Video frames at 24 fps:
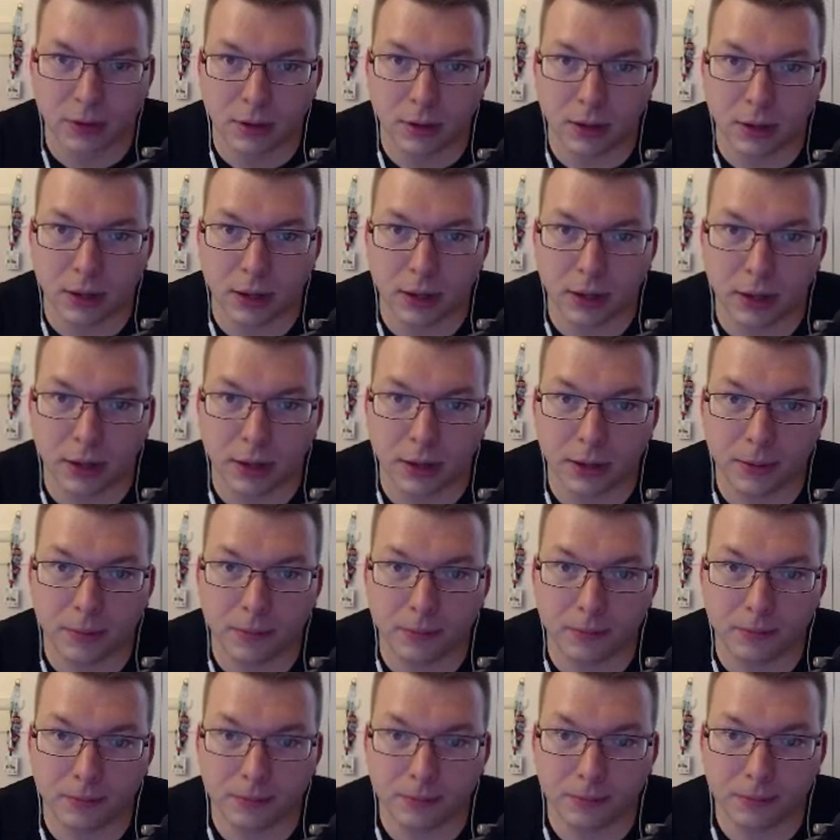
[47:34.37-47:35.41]
A
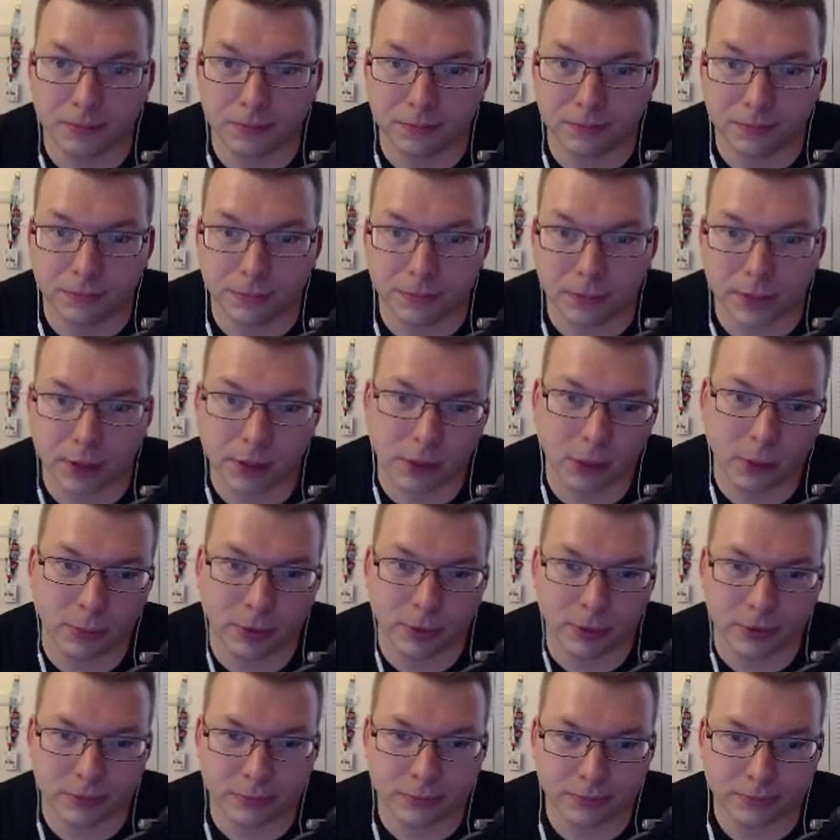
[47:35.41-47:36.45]
little
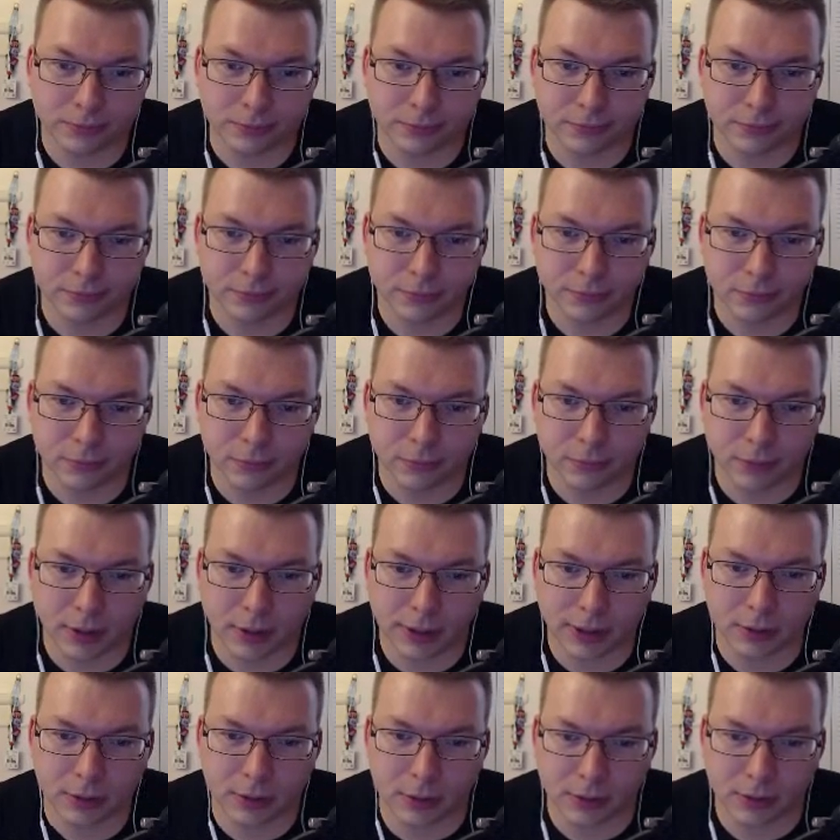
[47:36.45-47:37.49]
bit. I
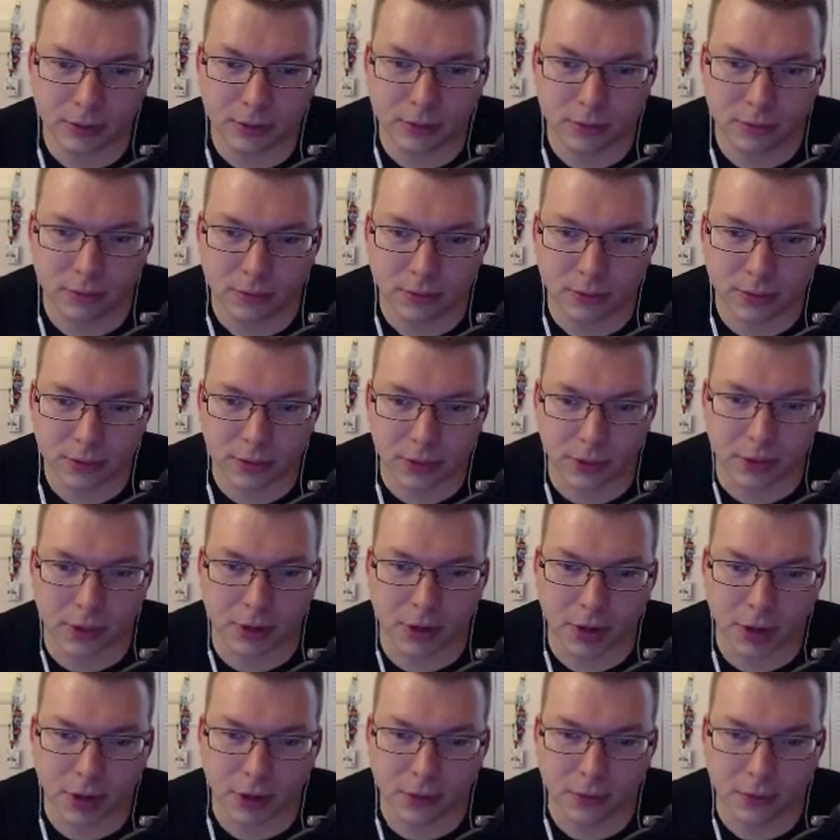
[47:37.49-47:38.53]
guess we can start it
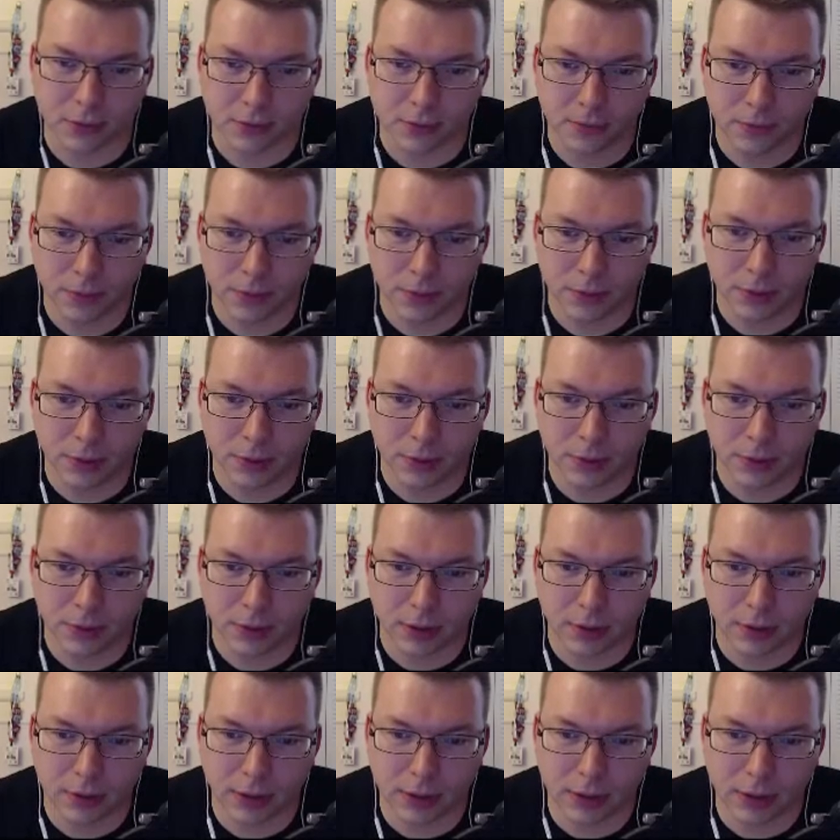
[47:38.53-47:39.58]
now.
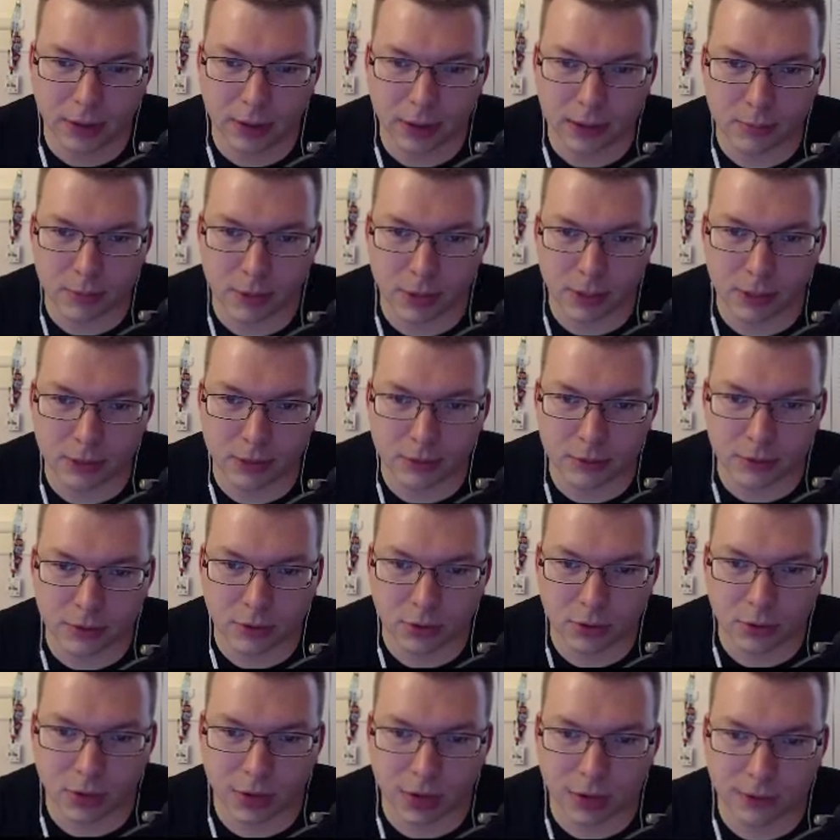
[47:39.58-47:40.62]
And then I might
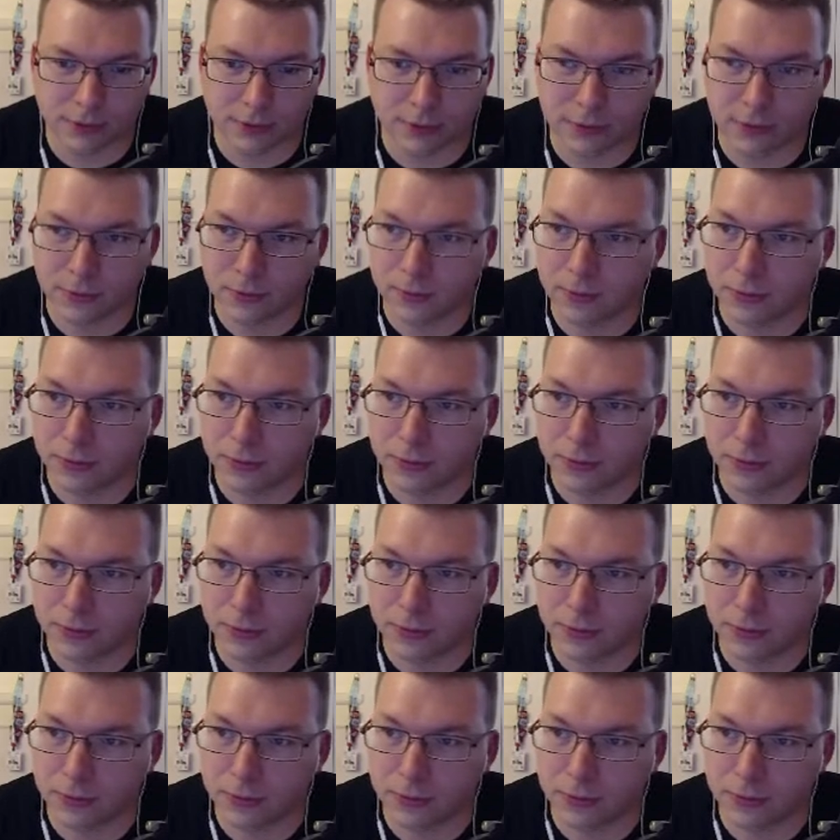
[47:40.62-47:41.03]
turn off